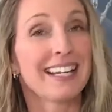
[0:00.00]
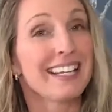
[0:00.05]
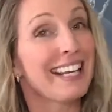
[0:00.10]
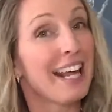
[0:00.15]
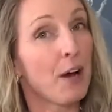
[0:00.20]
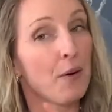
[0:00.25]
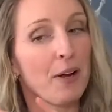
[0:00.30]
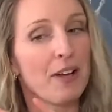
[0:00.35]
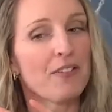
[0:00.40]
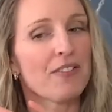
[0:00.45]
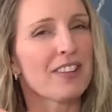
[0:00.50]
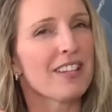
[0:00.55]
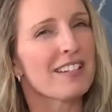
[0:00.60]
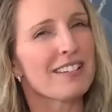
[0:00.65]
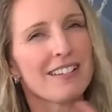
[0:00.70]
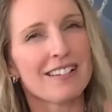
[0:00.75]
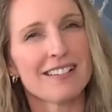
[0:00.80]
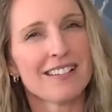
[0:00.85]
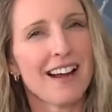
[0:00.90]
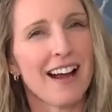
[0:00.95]
Now, if
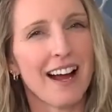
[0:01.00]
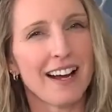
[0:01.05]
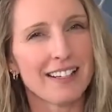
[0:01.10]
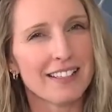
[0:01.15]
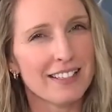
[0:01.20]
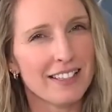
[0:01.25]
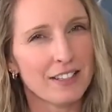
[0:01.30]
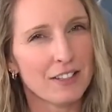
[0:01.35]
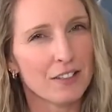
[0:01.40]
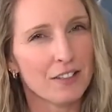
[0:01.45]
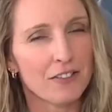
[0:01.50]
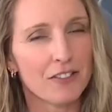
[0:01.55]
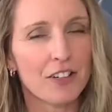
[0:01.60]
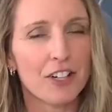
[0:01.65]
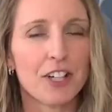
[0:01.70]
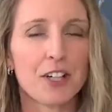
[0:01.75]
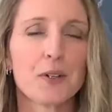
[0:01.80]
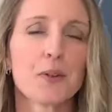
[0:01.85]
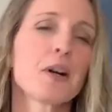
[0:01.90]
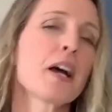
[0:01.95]
this is not ideal
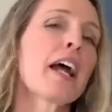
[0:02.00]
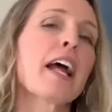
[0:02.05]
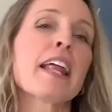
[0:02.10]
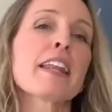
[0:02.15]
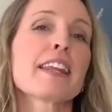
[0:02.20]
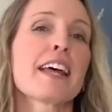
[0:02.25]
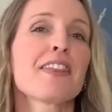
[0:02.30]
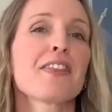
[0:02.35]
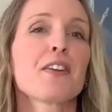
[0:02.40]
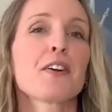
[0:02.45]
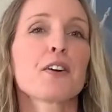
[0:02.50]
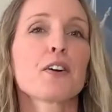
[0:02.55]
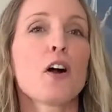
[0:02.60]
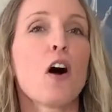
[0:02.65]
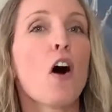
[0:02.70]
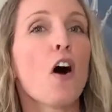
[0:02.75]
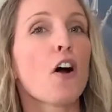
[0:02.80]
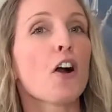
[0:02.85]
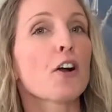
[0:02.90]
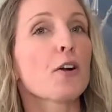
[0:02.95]
for you, then
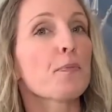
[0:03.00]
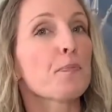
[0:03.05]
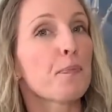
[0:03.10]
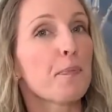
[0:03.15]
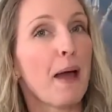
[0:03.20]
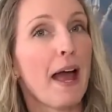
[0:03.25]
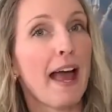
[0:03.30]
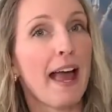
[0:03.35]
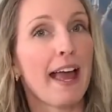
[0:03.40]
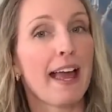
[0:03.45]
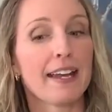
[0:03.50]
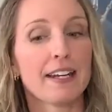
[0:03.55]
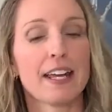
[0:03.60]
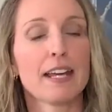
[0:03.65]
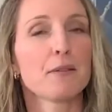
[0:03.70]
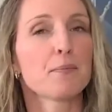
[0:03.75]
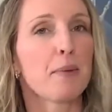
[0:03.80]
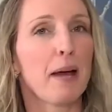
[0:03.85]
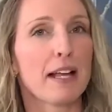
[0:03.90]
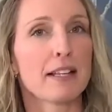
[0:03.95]
there are pen
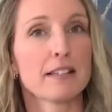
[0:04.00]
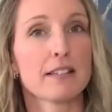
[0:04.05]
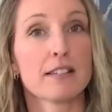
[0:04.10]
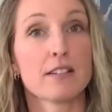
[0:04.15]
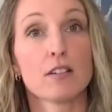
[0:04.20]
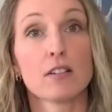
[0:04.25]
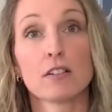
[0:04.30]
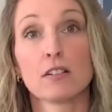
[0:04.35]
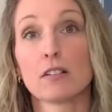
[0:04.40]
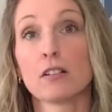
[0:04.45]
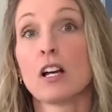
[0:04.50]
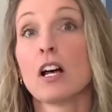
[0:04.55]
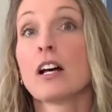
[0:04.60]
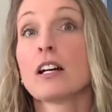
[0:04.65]
and pencil